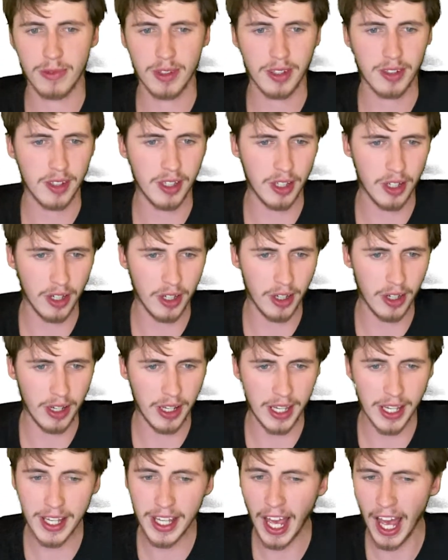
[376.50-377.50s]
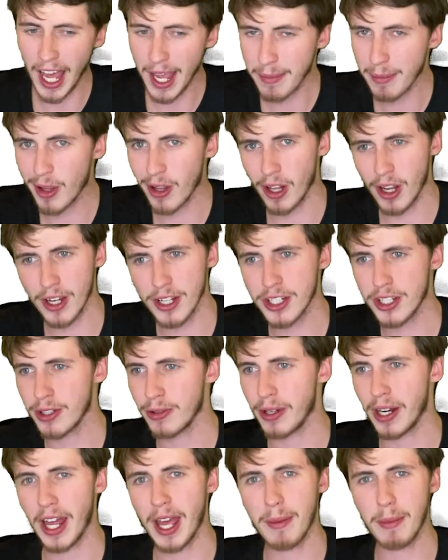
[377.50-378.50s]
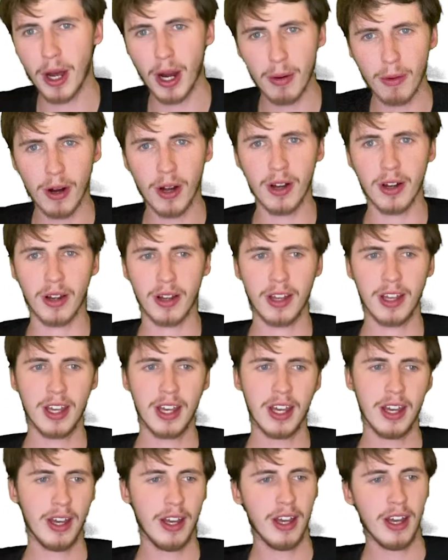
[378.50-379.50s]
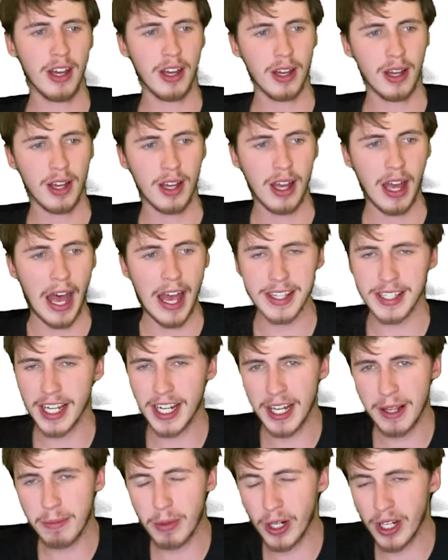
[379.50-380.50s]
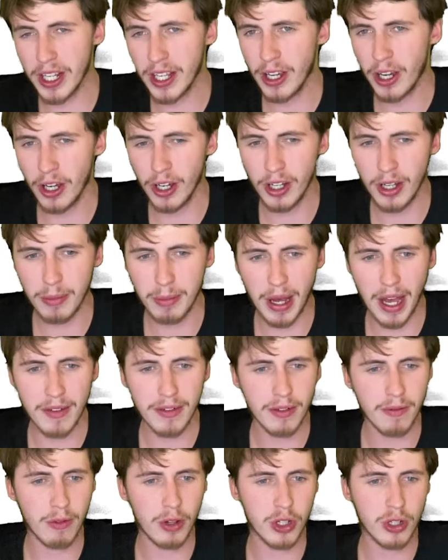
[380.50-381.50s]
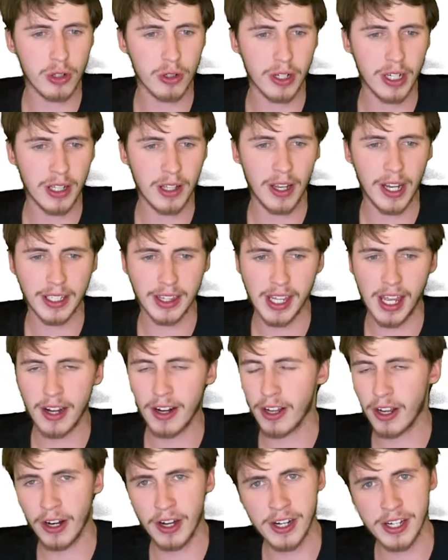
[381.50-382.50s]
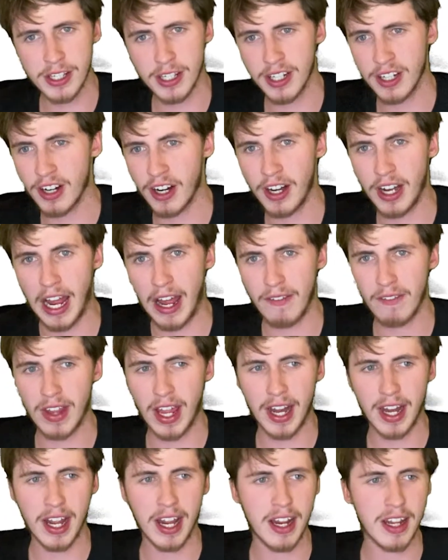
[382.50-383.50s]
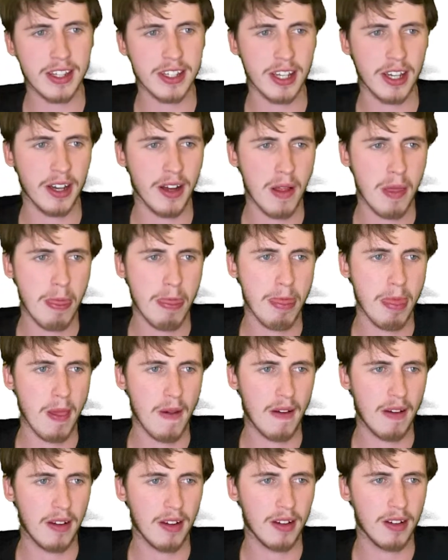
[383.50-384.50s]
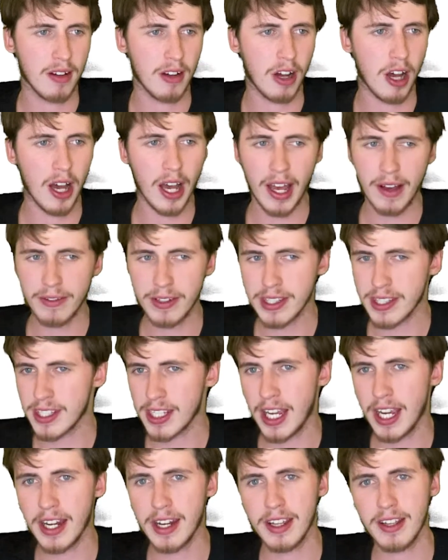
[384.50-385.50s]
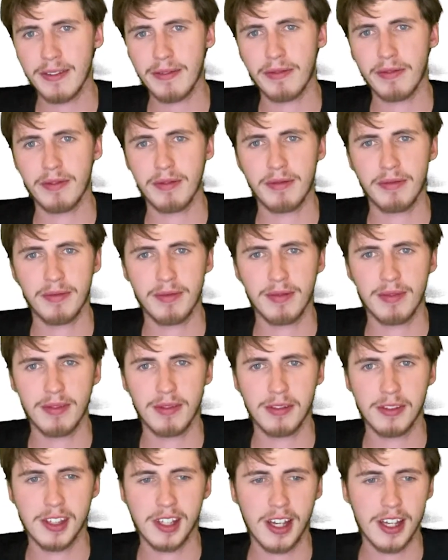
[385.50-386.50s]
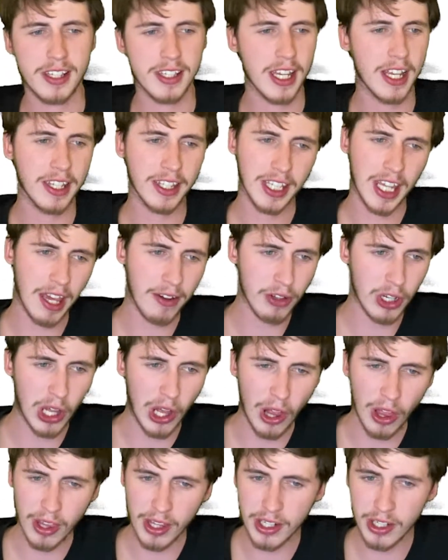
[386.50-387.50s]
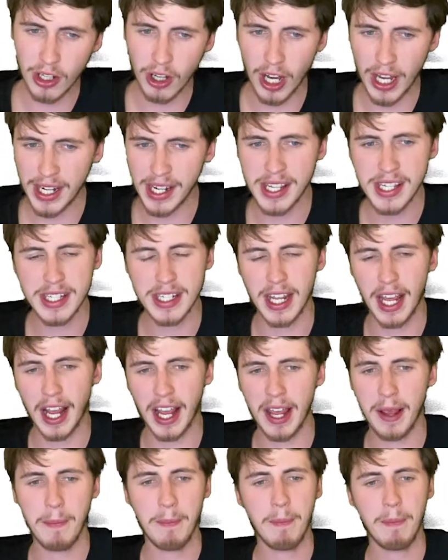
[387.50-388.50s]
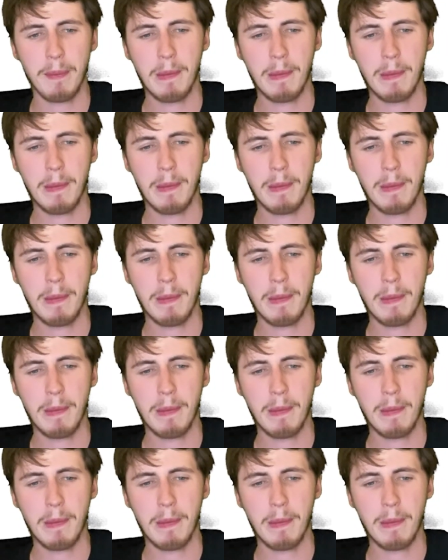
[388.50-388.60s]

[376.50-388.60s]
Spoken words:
You know, he came close to it. Am I wrong? Has anybody hurt Marvin Vettori like that? I honestly don't have that answer. I haven't seen it. I seen Kevin Holland kind of sting him.